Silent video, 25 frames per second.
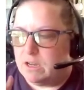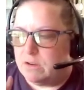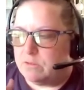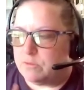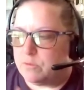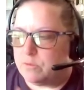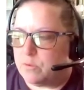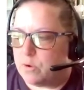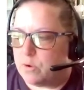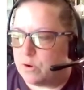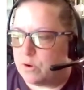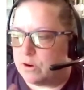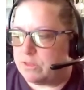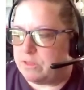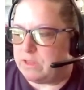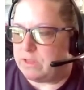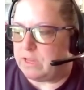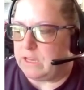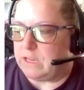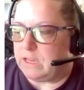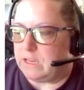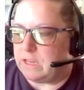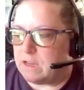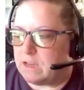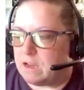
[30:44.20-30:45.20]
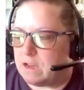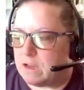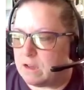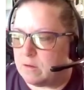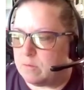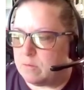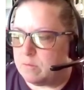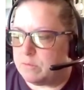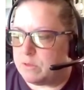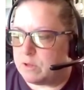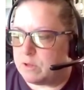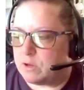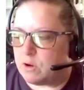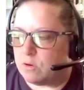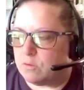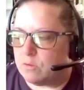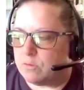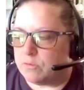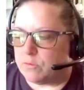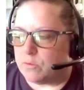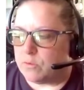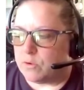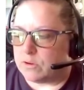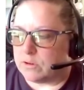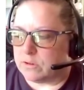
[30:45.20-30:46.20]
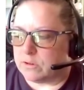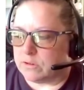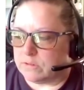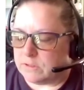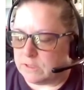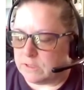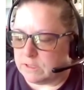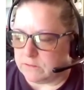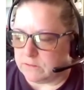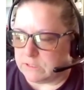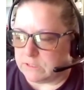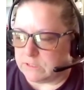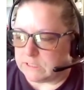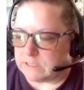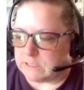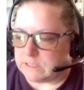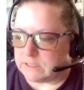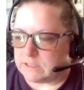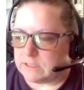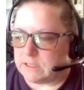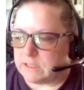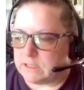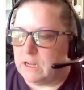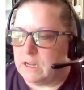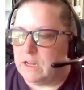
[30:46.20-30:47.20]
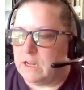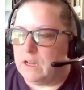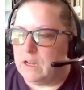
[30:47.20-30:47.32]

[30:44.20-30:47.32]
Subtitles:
for the Gulf War illness.